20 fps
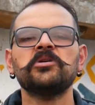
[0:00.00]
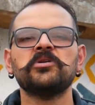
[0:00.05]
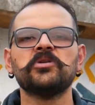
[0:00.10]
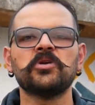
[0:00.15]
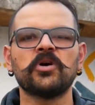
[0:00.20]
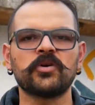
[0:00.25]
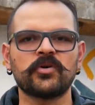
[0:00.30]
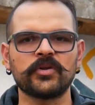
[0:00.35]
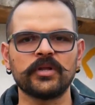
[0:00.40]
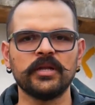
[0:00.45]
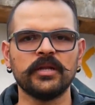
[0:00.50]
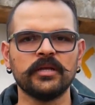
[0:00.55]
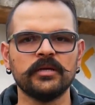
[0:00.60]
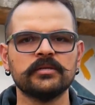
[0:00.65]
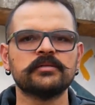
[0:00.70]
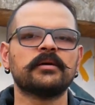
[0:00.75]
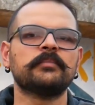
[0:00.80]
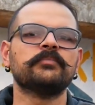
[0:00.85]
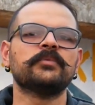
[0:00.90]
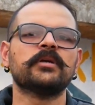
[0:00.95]
not really
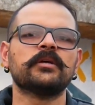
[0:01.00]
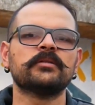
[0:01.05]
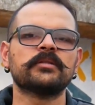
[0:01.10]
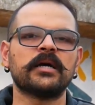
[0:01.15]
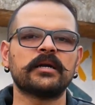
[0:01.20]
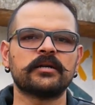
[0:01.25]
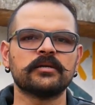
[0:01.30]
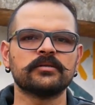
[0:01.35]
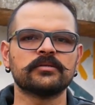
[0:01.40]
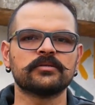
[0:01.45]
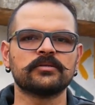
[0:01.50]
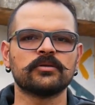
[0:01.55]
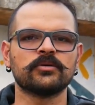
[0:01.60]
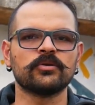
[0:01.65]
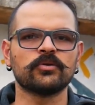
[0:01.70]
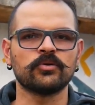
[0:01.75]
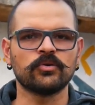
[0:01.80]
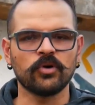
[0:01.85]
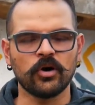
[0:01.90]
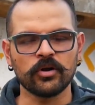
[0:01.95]
something that is
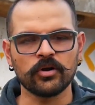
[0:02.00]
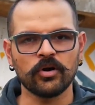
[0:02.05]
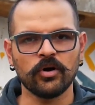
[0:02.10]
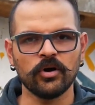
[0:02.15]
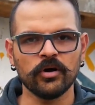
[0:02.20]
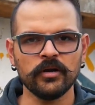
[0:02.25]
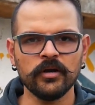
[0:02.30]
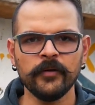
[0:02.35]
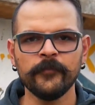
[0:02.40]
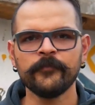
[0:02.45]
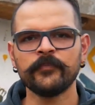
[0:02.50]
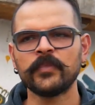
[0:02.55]
gone on.